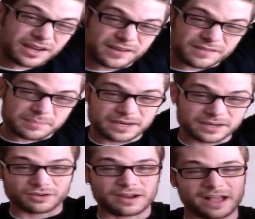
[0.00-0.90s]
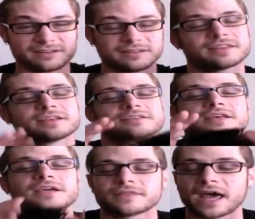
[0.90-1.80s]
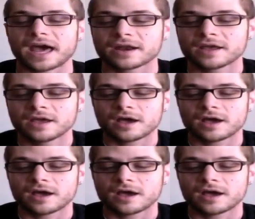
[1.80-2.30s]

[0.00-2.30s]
kind of bending around and things like that,